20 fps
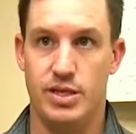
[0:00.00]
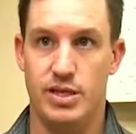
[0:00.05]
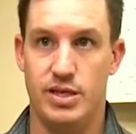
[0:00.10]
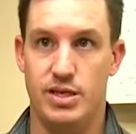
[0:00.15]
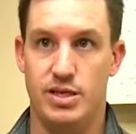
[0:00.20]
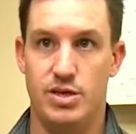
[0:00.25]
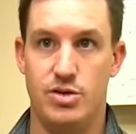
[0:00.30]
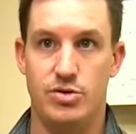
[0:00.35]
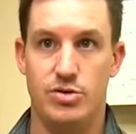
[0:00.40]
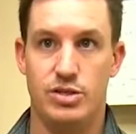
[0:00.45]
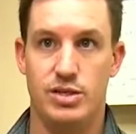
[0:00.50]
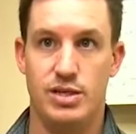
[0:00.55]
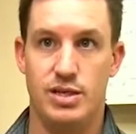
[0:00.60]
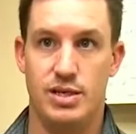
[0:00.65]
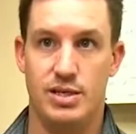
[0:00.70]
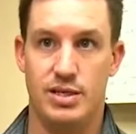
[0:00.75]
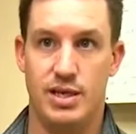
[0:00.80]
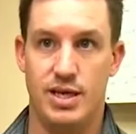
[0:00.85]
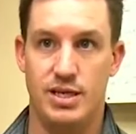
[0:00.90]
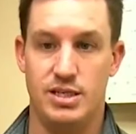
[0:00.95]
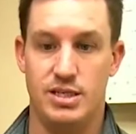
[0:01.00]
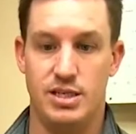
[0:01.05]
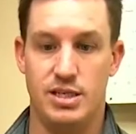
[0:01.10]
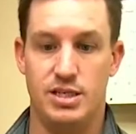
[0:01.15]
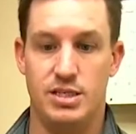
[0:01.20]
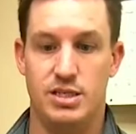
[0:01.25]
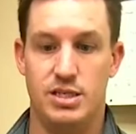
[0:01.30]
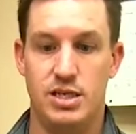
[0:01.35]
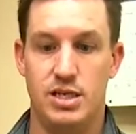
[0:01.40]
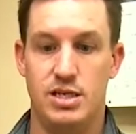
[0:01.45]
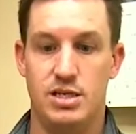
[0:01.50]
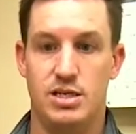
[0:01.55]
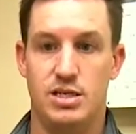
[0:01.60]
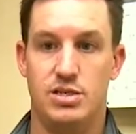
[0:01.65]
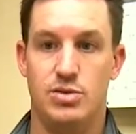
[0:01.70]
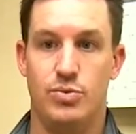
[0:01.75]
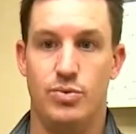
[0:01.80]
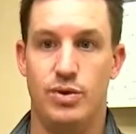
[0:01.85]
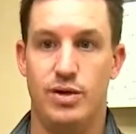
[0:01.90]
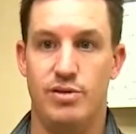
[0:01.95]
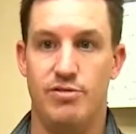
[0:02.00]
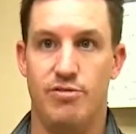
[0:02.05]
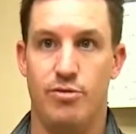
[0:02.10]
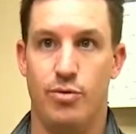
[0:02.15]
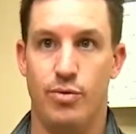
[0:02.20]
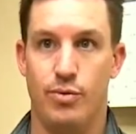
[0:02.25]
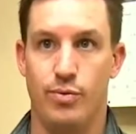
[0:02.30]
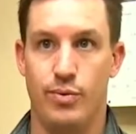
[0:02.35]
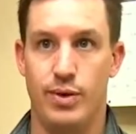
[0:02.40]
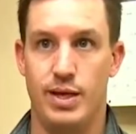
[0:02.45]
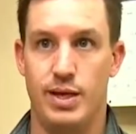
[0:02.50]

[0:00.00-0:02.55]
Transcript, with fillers: and then usually at that 16 to 24